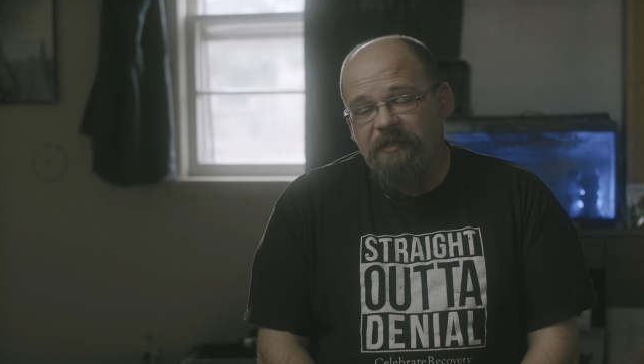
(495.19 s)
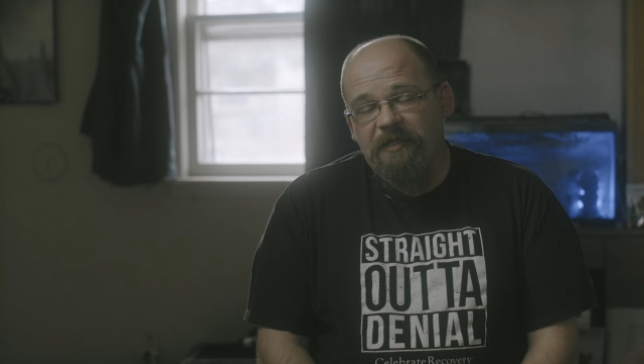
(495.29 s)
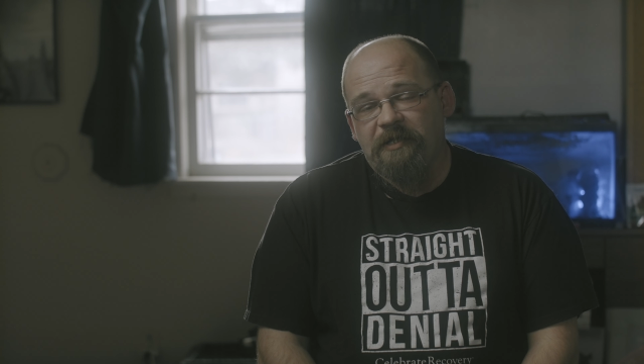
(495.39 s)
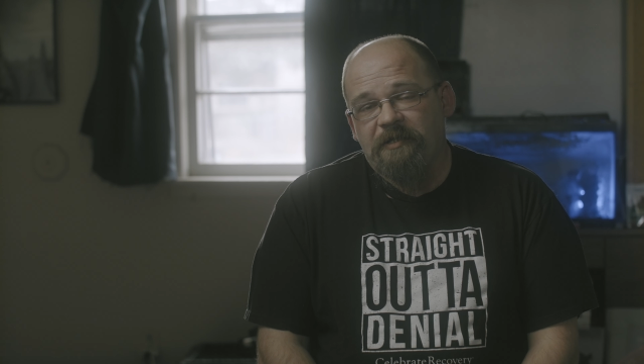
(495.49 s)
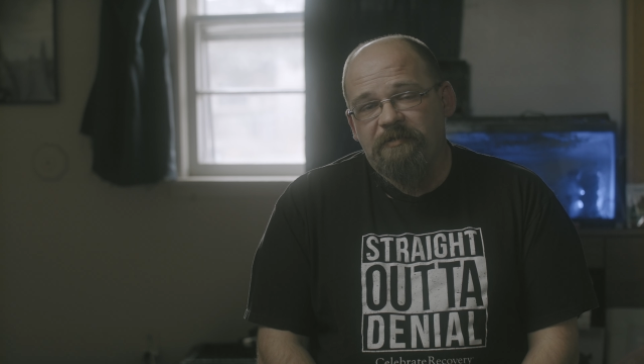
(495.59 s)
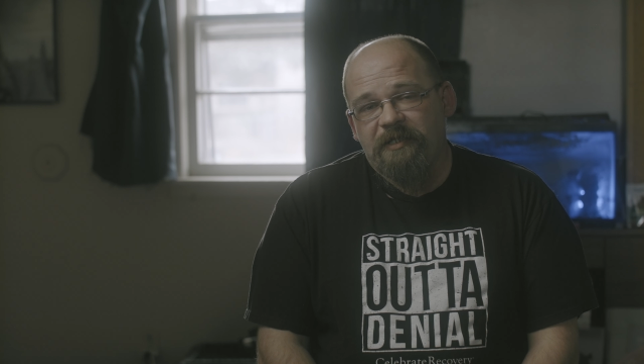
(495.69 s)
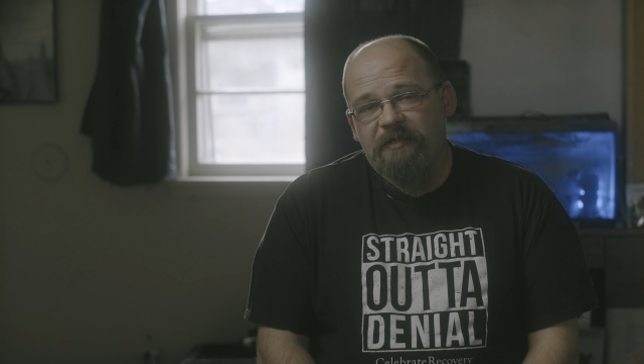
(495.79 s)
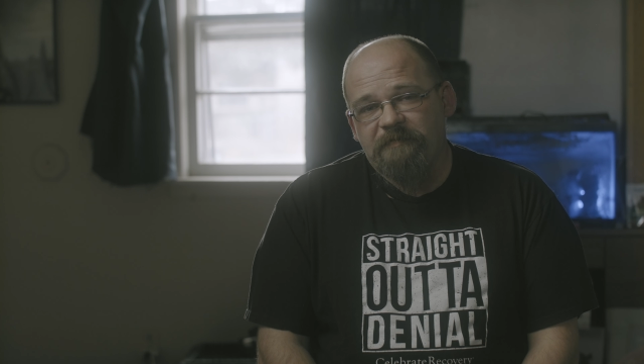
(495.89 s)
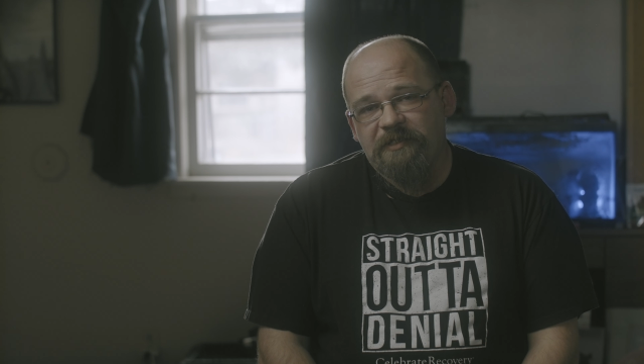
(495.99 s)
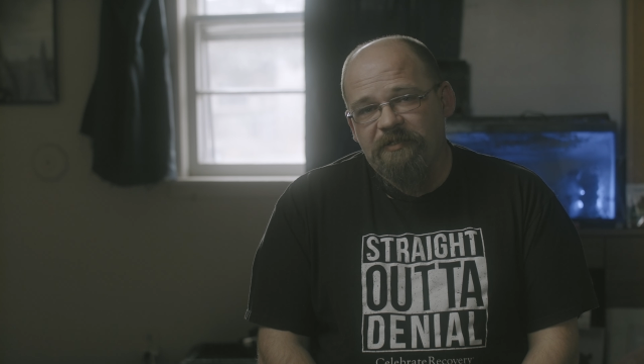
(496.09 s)
and I was like,
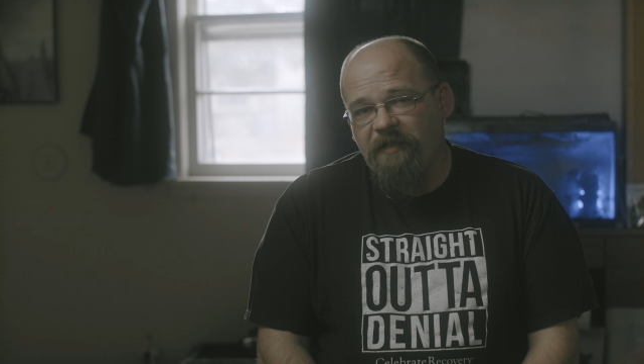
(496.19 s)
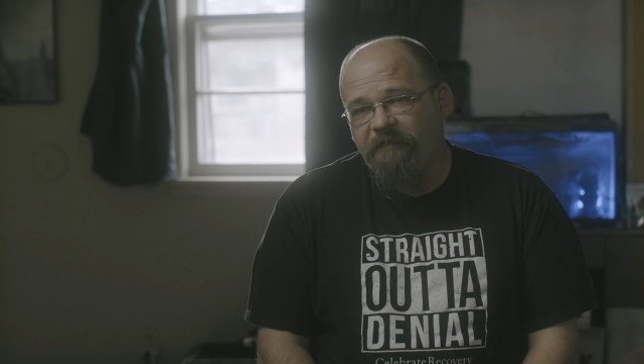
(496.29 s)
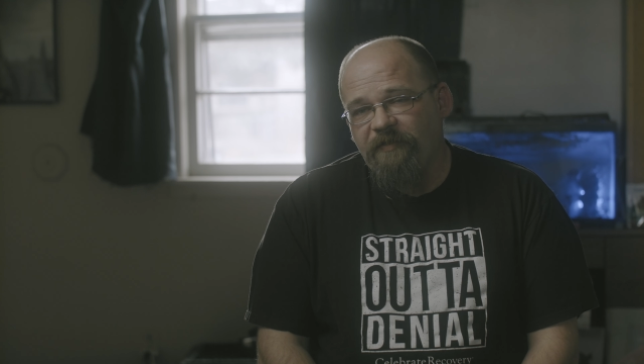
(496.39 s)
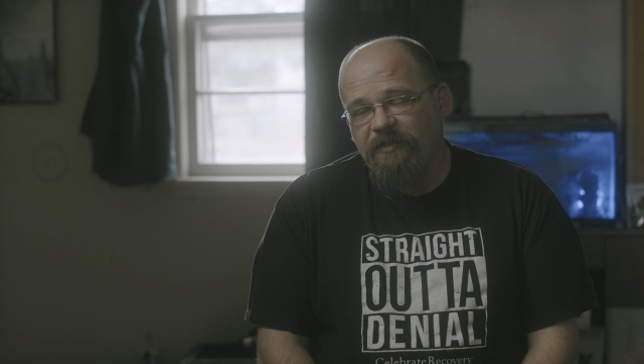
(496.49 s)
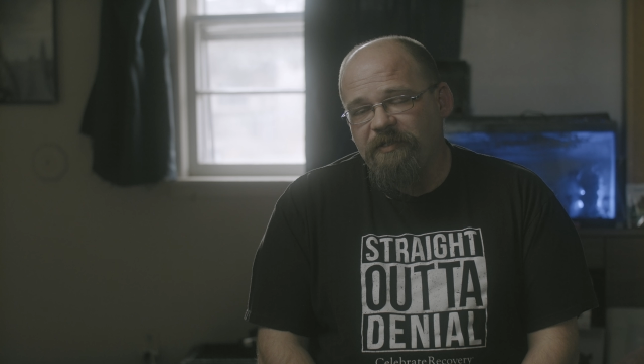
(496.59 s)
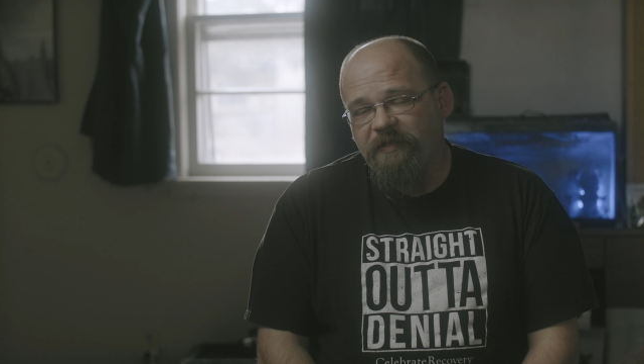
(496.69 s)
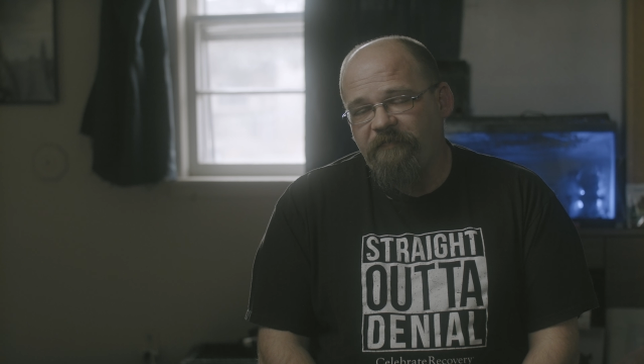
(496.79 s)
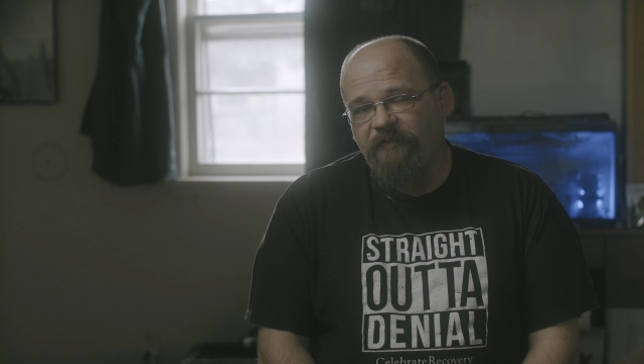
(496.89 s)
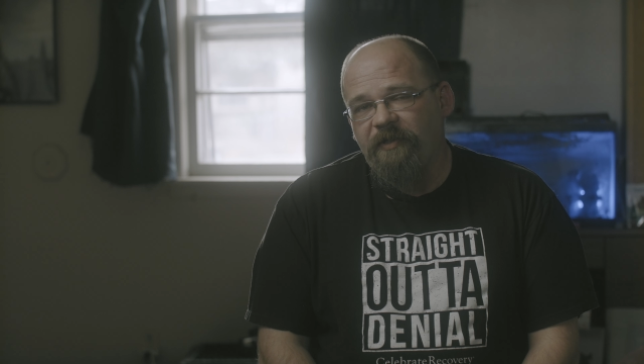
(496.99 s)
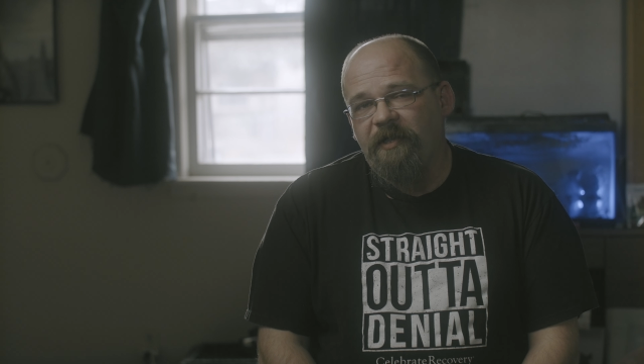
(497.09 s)
I'm still not feeling
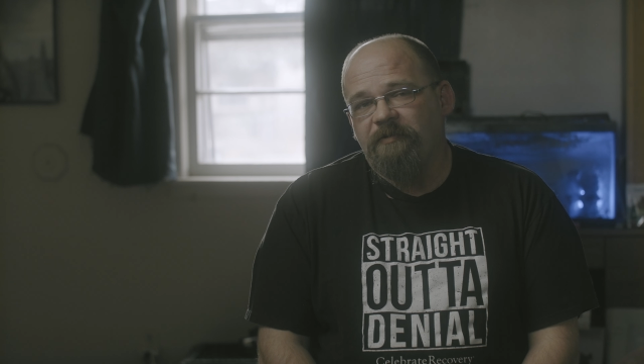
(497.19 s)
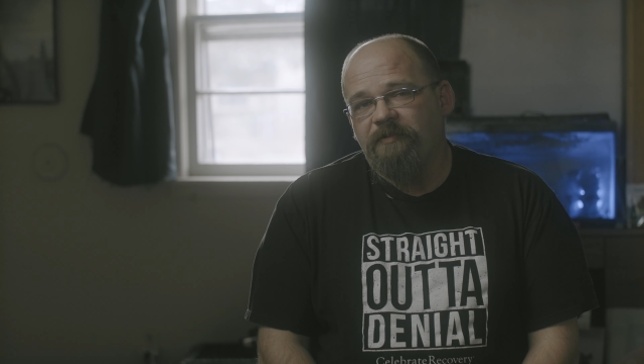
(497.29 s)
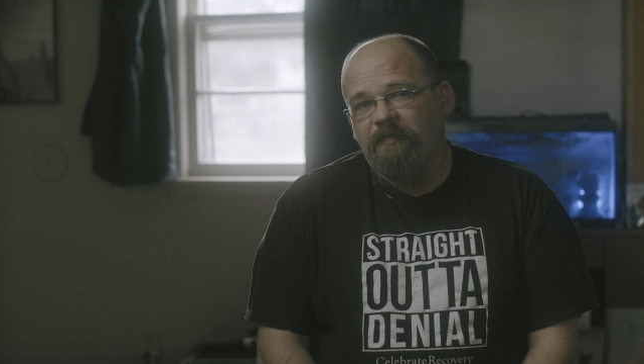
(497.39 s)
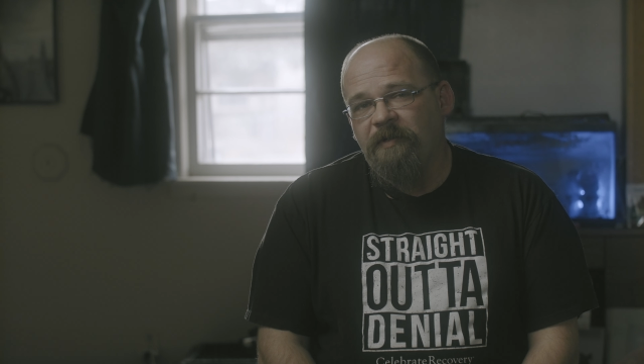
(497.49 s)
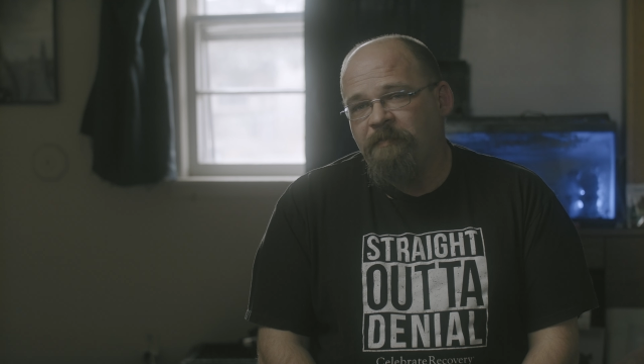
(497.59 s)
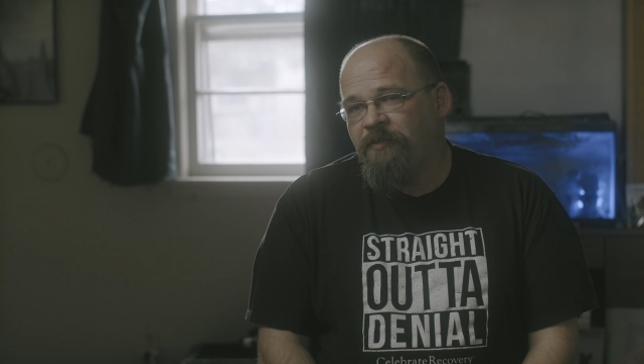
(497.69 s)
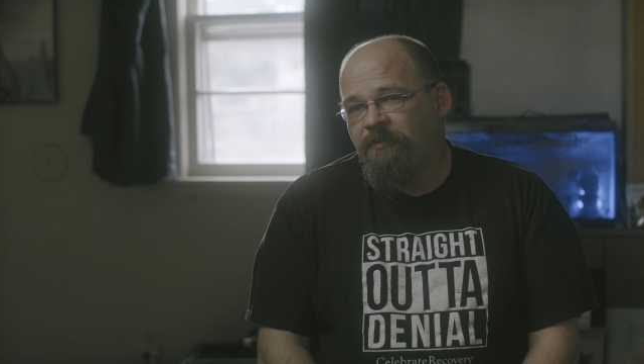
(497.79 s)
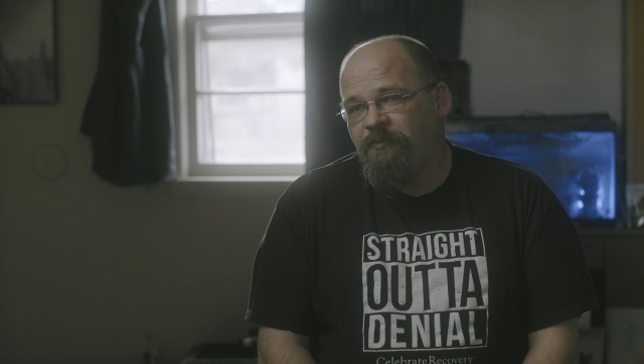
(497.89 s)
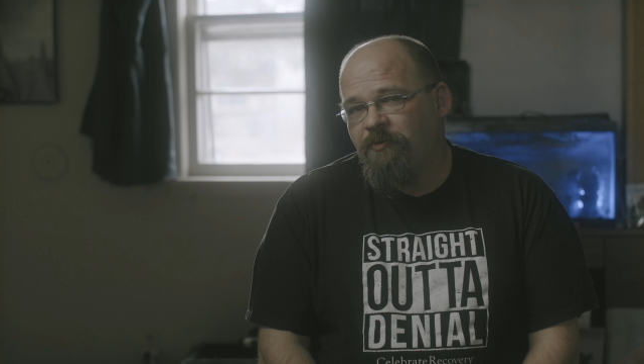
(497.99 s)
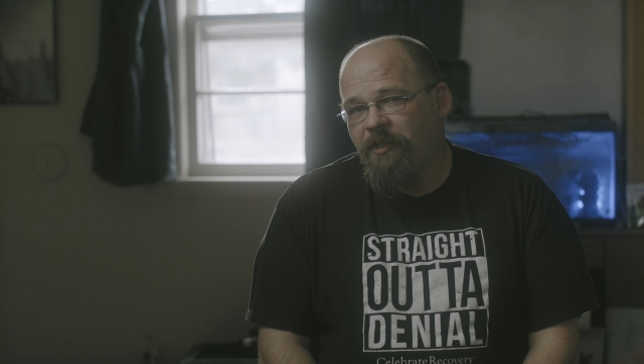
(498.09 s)
different. I don't know what I'm
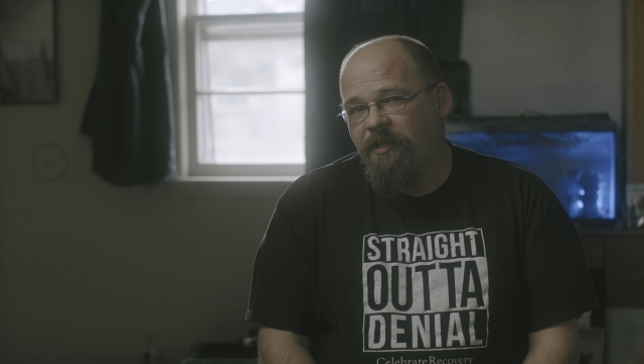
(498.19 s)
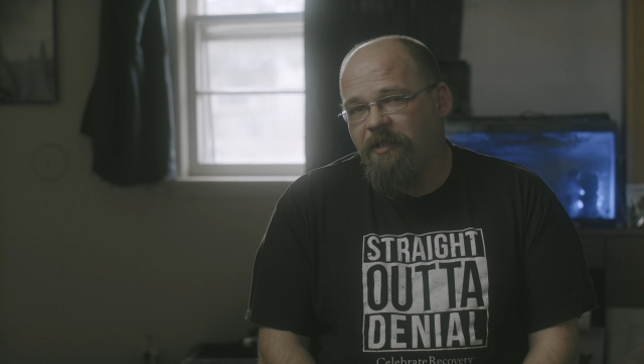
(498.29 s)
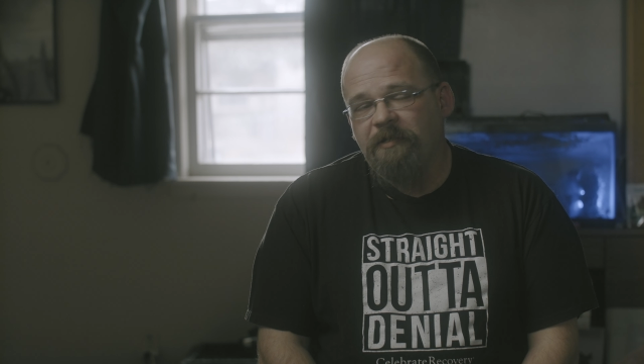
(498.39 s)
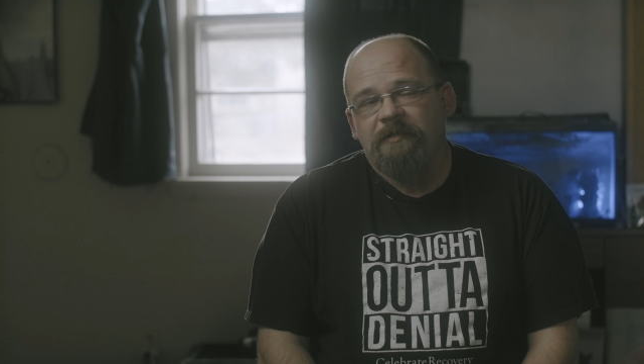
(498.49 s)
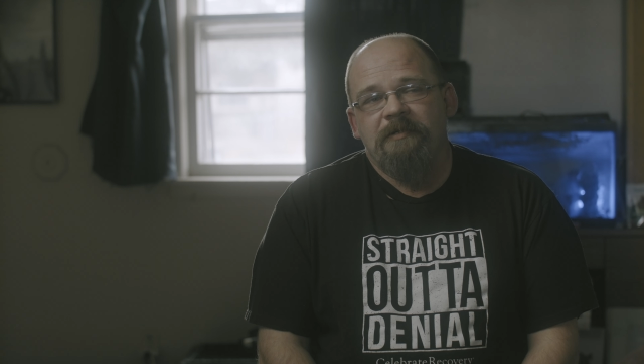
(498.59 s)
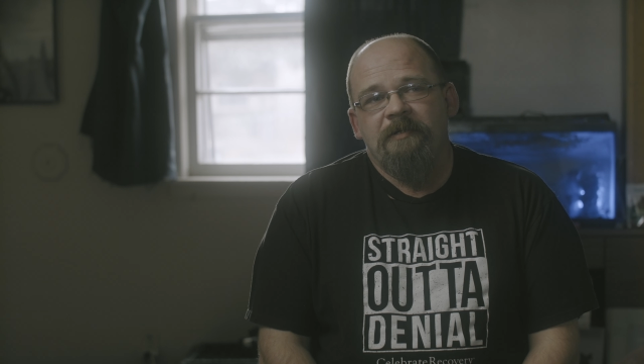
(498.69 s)
doing wrong,